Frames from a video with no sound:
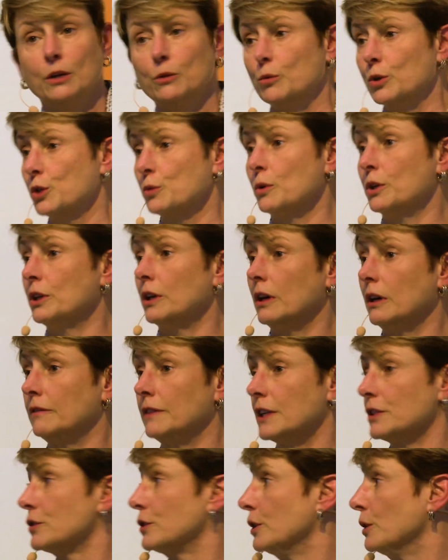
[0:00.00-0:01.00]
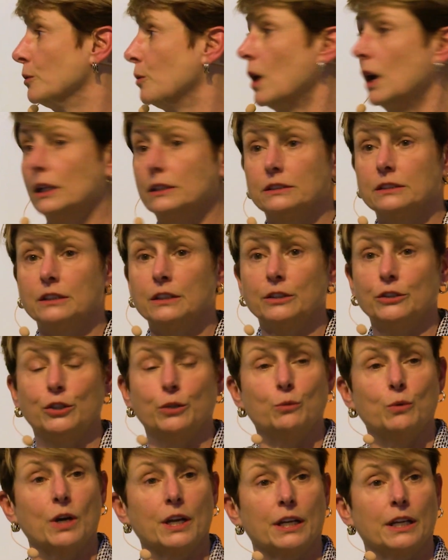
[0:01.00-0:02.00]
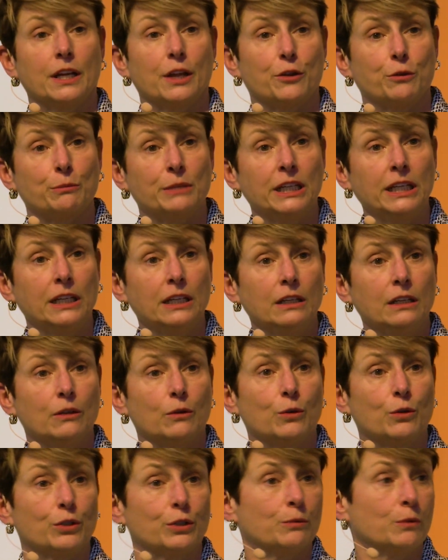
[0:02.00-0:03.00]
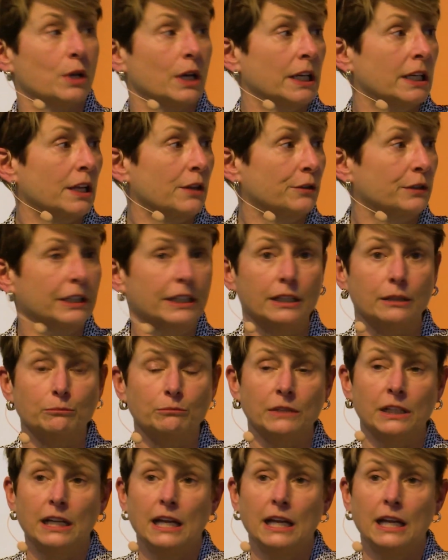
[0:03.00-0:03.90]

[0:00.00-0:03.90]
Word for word: Which one of us do you want? Do you want another me or do you want another him?